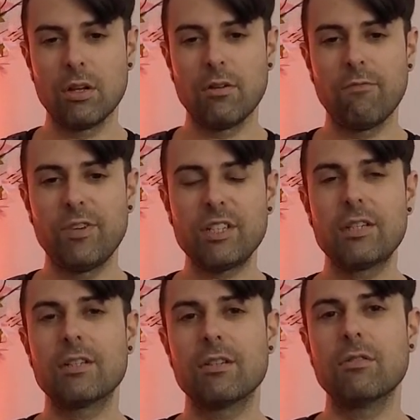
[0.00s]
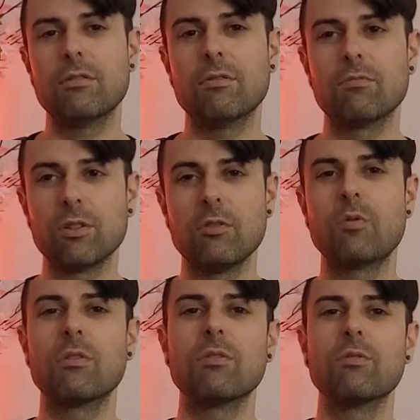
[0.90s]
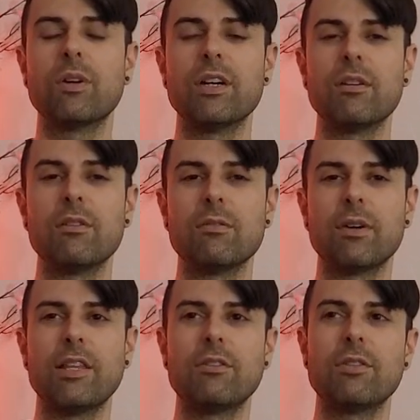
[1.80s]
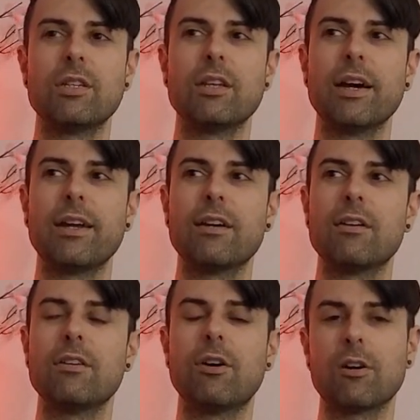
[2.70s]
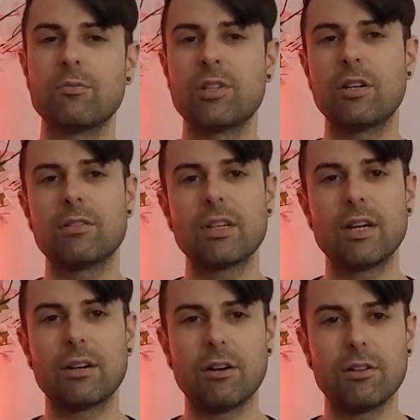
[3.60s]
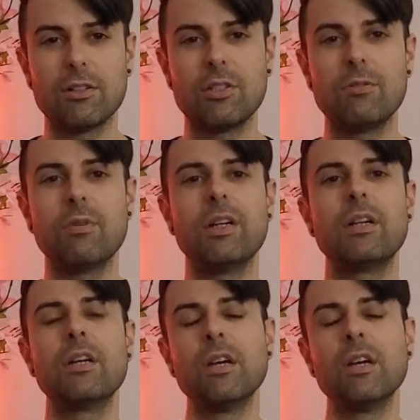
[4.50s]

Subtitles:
physical, real world way, rather than like an armchair psychology way.